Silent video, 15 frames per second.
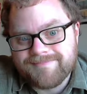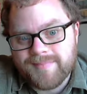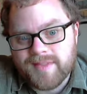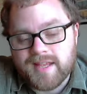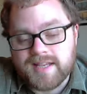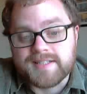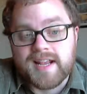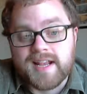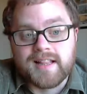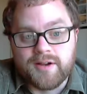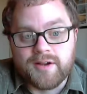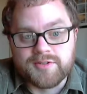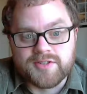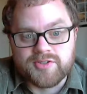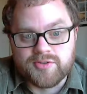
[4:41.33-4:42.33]
because that
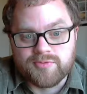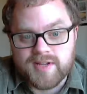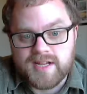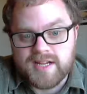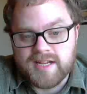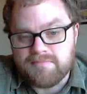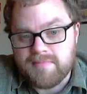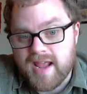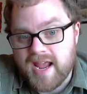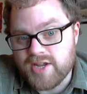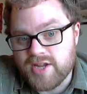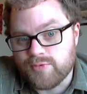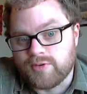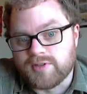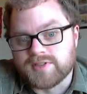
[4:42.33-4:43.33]
allows it to read
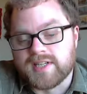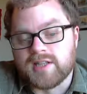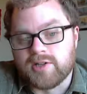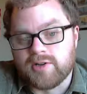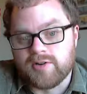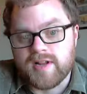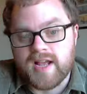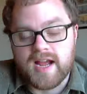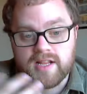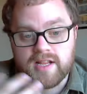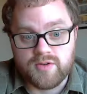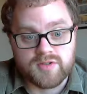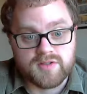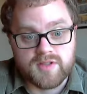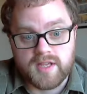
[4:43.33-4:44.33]
manuals and learn how to
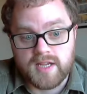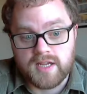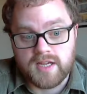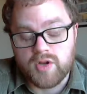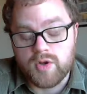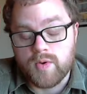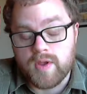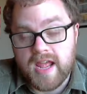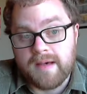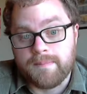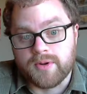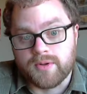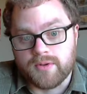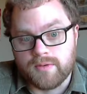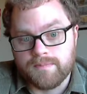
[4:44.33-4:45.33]
use the new
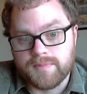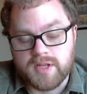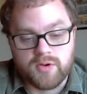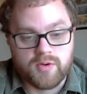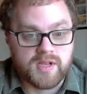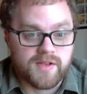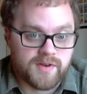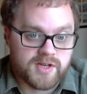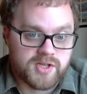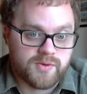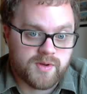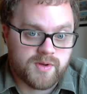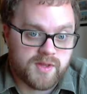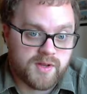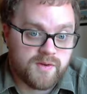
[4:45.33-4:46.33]
capital that you're giving to
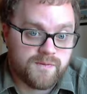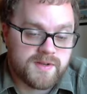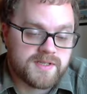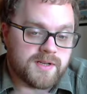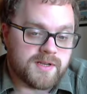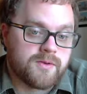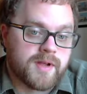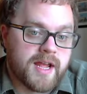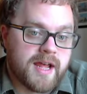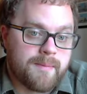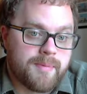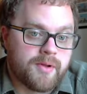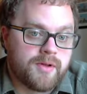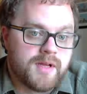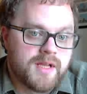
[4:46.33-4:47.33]
it, the new physical
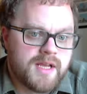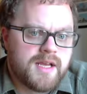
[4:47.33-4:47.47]
capital.